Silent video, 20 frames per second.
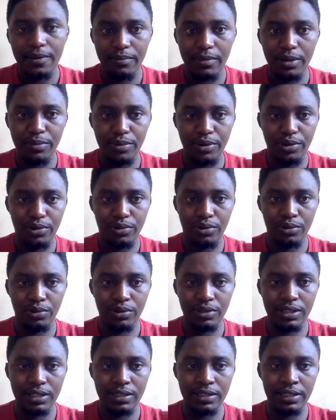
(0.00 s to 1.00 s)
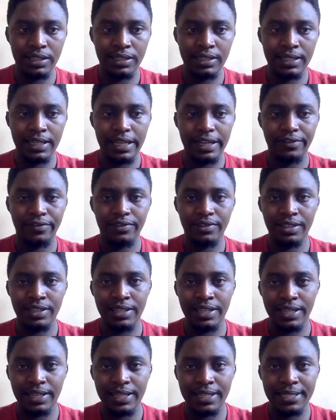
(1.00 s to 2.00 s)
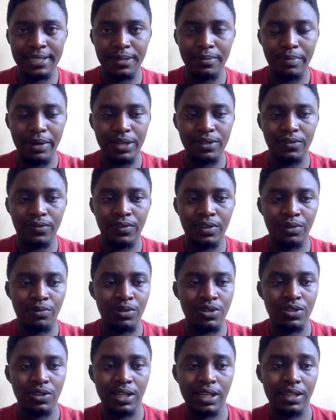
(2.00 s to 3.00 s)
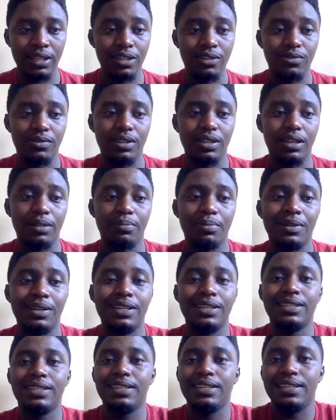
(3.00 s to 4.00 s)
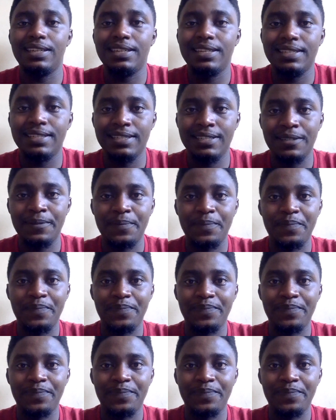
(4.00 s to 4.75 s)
Maybe you will not read carefully the next part of the question and then you end up clicking yes.